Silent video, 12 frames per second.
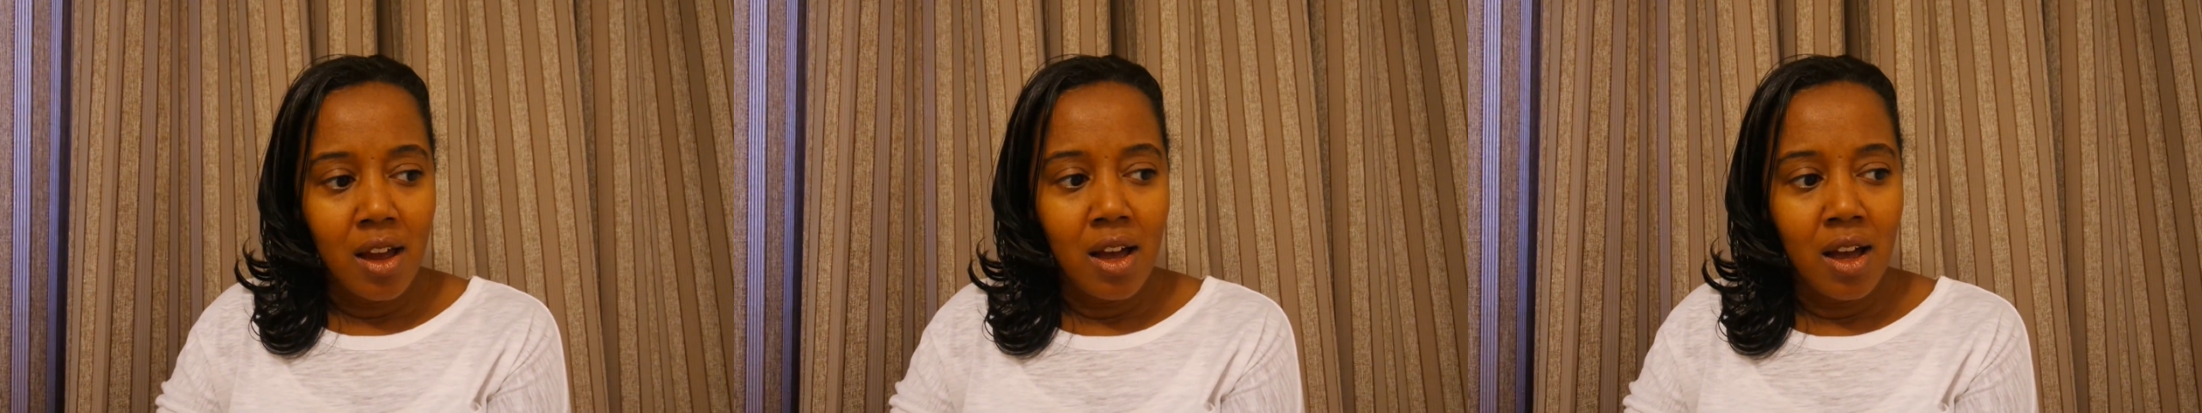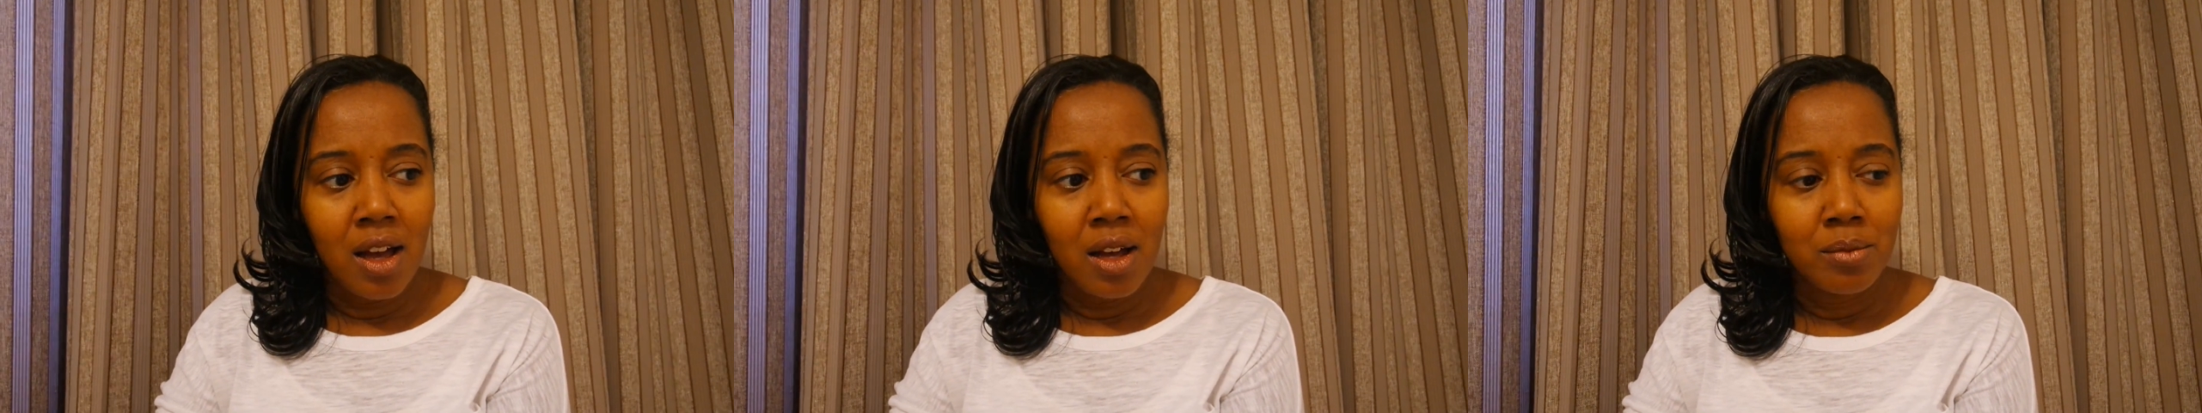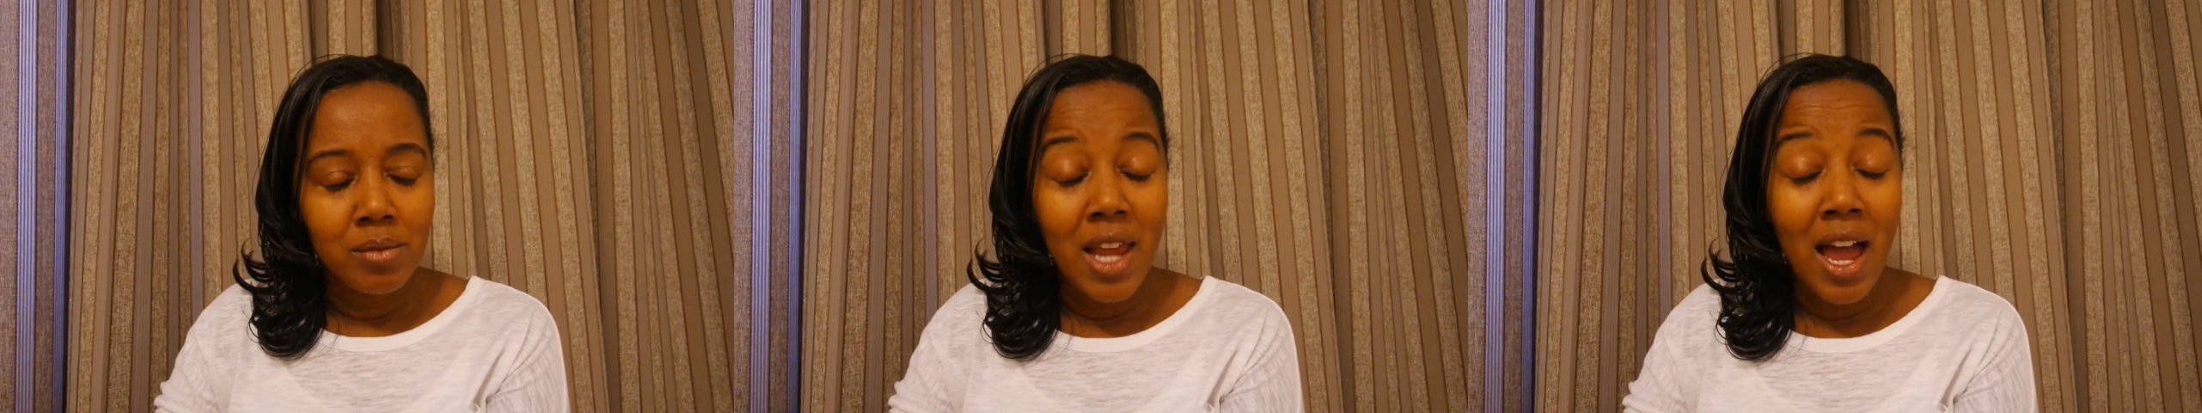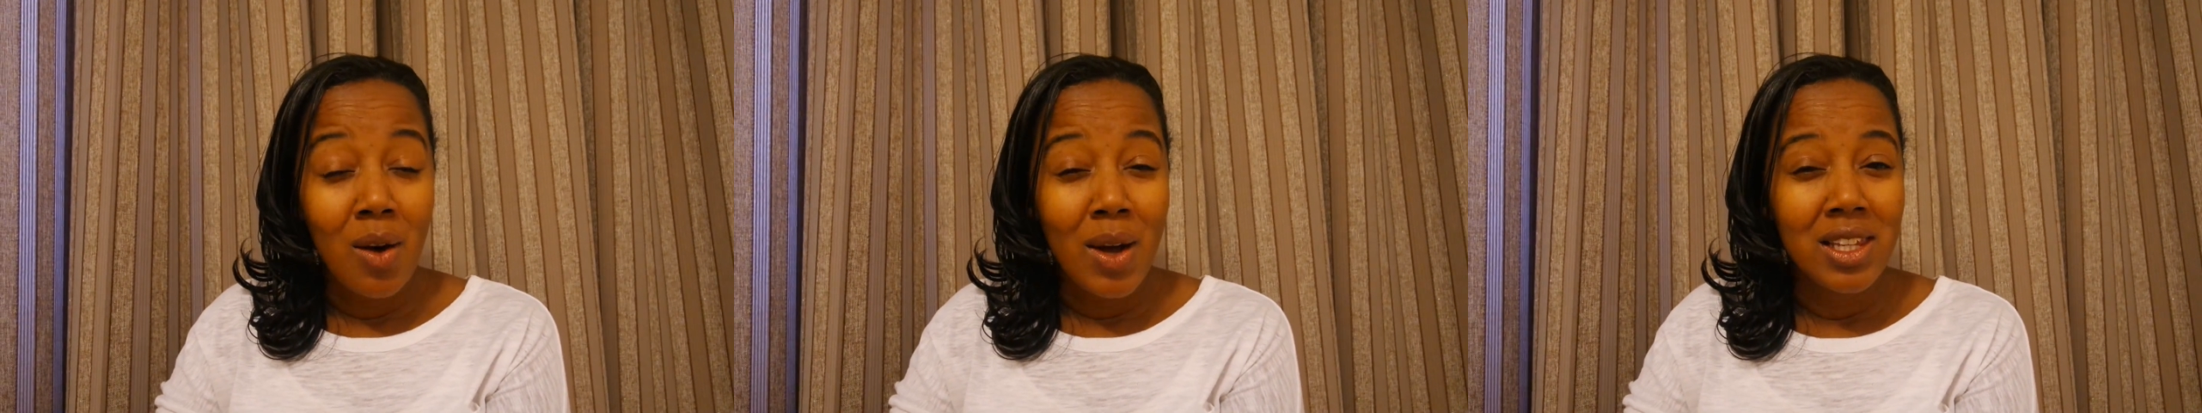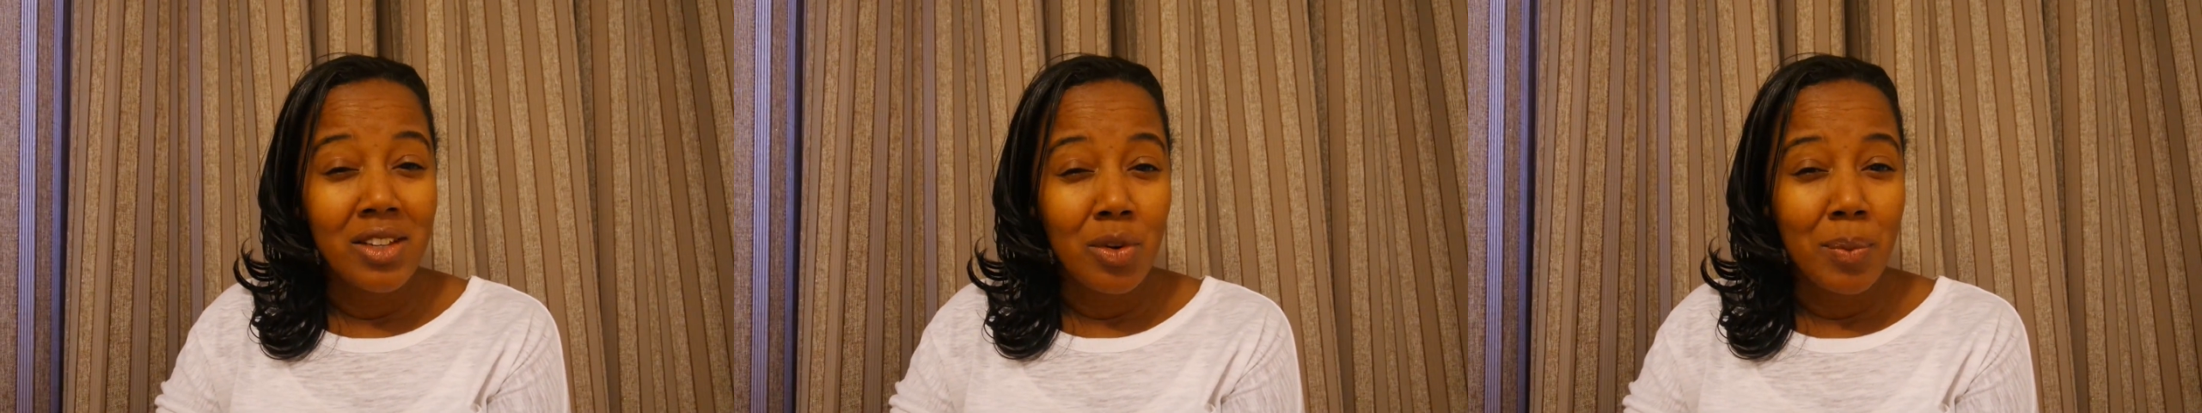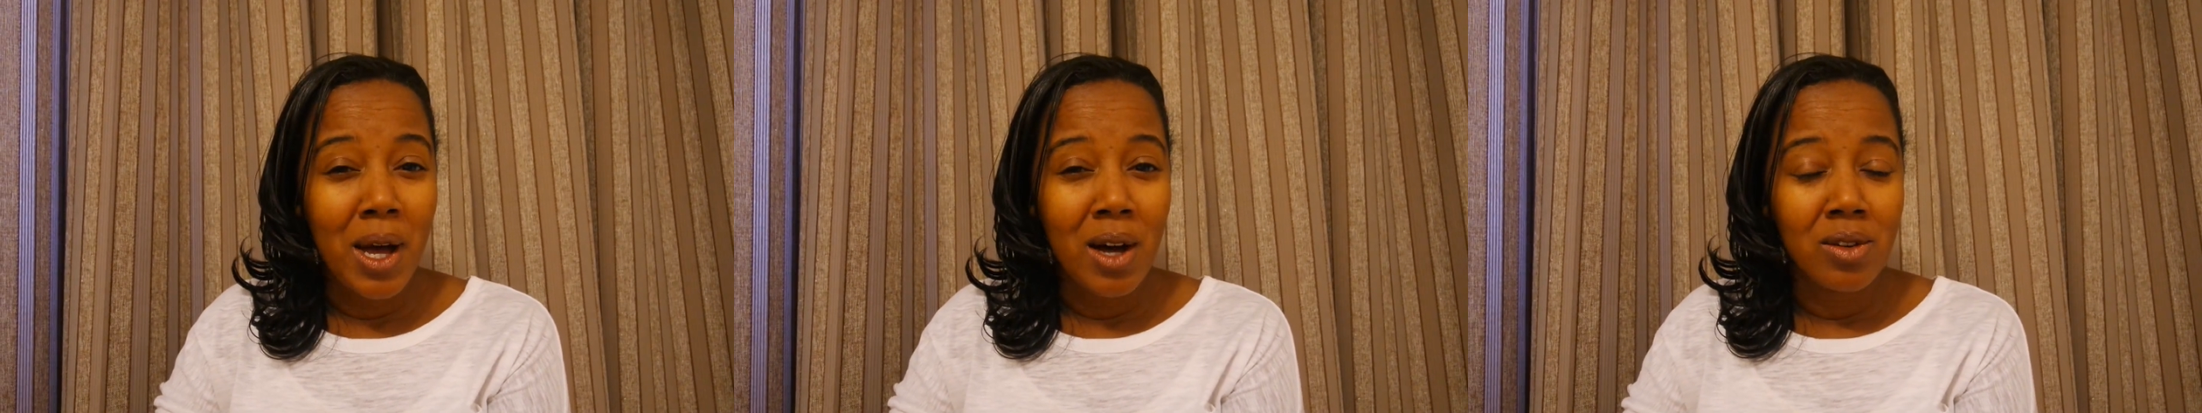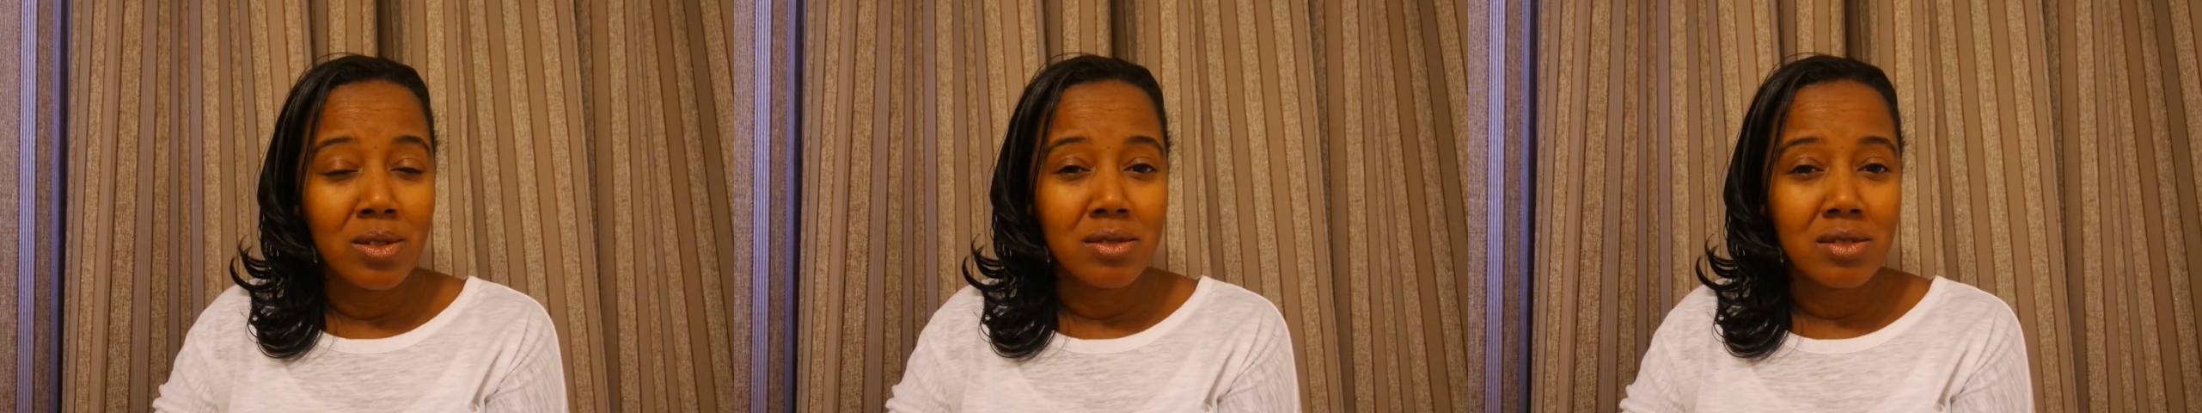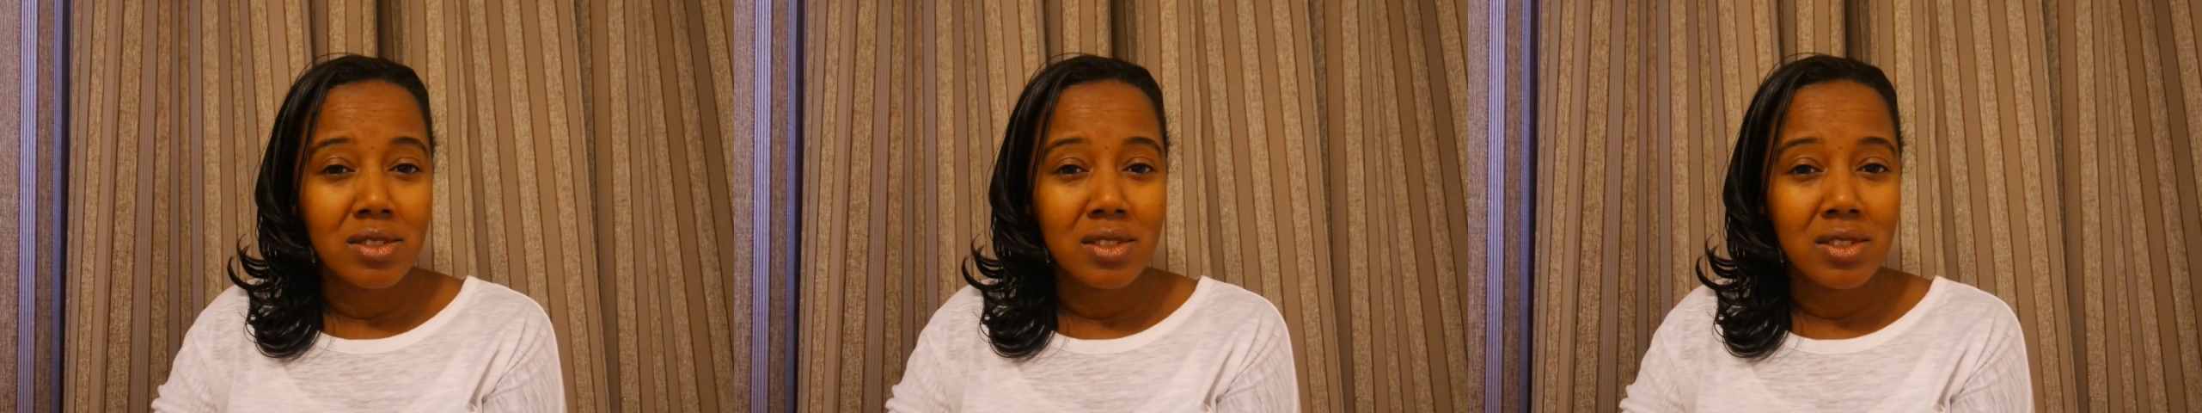now I live I